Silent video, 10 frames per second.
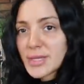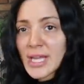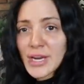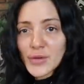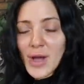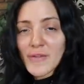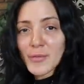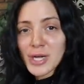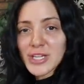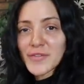And if you haven't
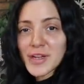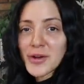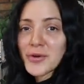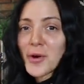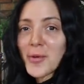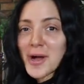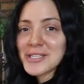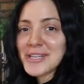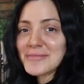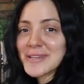watched that video, go
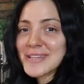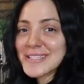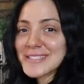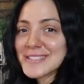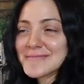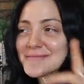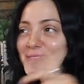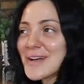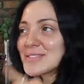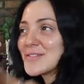watch it because
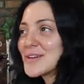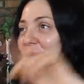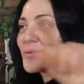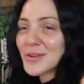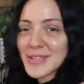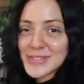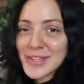that was the video before this